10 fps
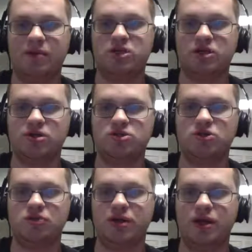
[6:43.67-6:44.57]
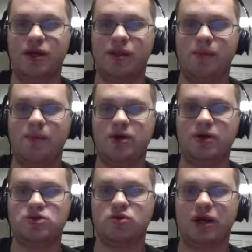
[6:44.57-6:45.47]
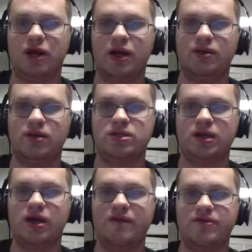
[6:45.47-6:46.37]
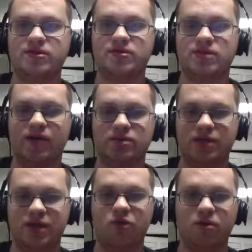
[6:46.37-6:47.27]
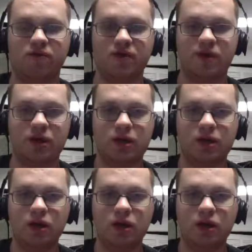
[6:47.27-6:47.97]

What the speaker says: Not much else doing. And the big story tonight, at least on the offensive side, was Daniel Murphy.